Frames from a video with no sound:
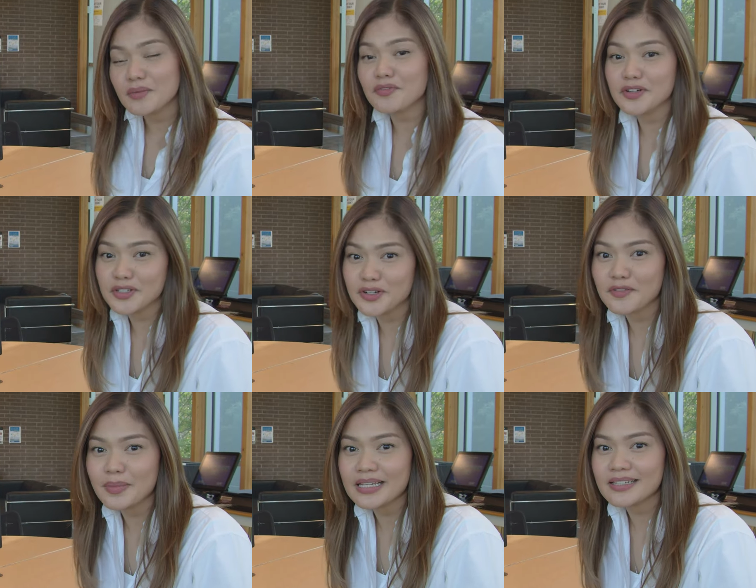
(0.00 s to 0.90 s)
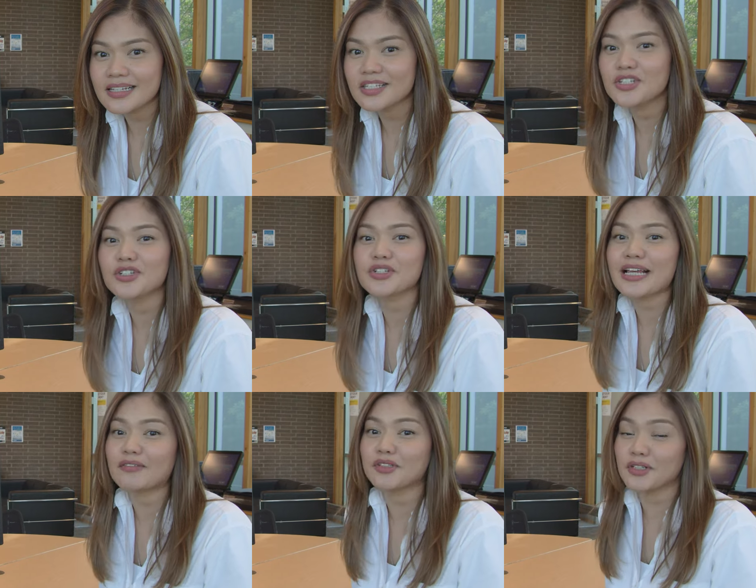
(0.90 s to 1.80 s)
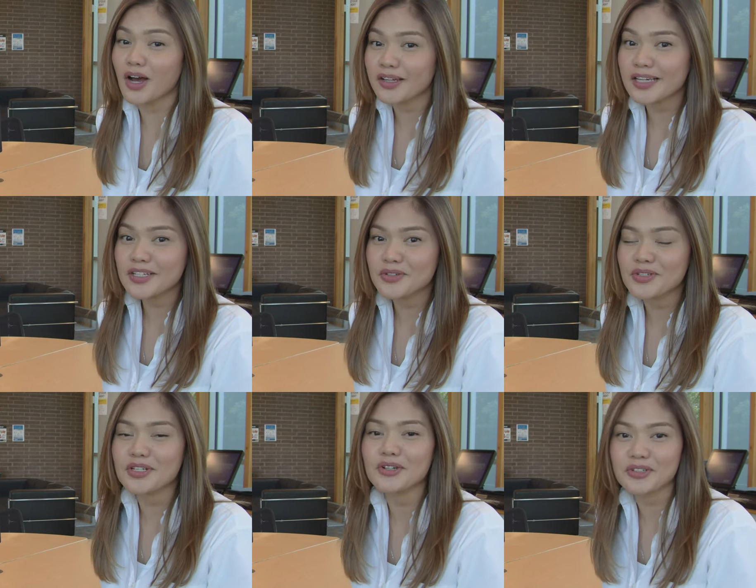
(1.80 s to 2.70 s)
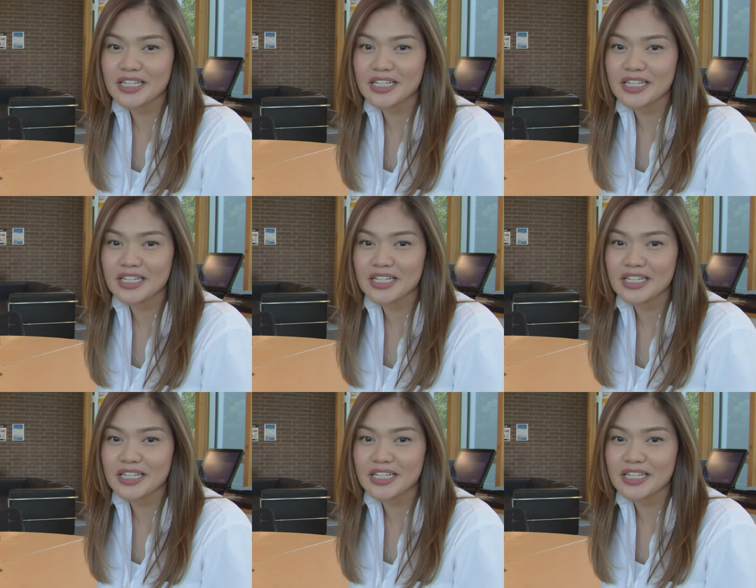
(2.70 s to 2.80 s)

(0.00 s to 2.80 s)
come, first serve basis. You just have to log in using your